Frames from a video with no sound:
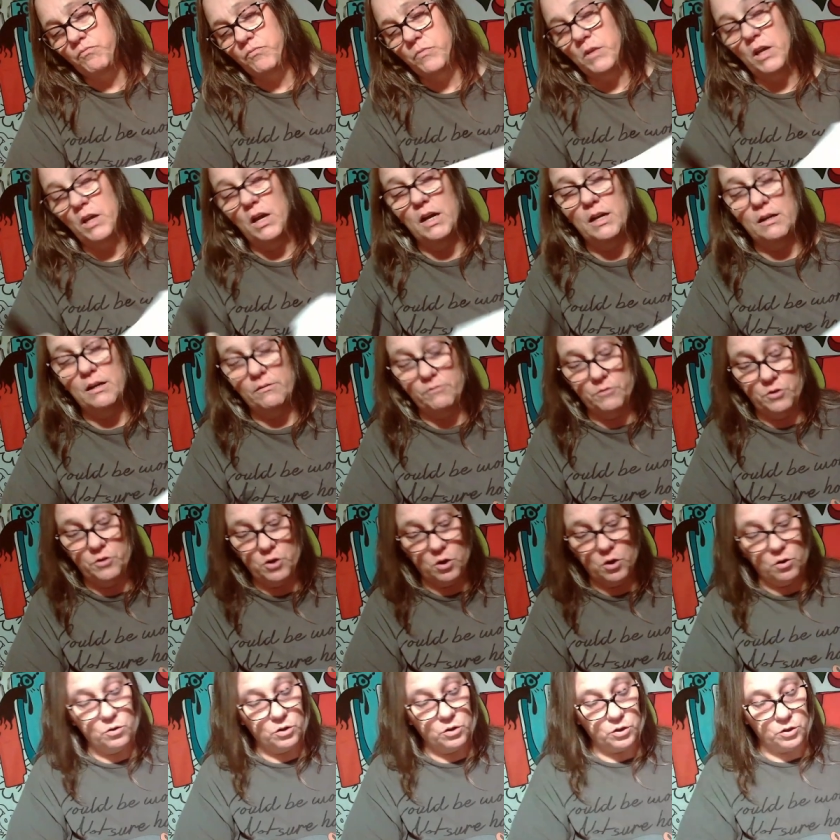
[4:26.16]
I have
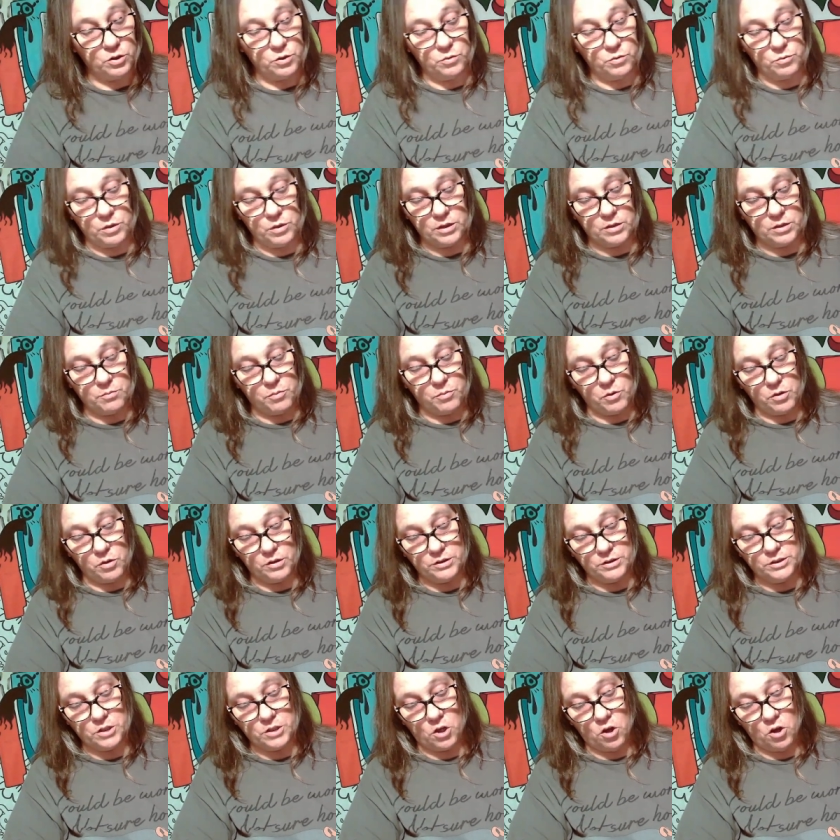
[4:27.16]
no clue what the
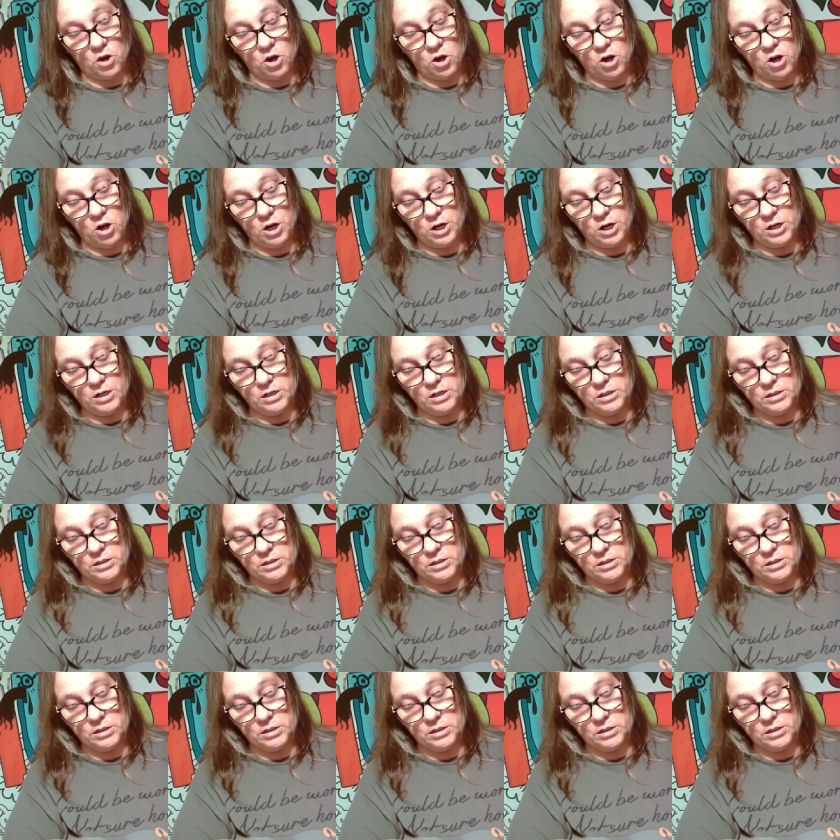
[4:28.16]
pulls are.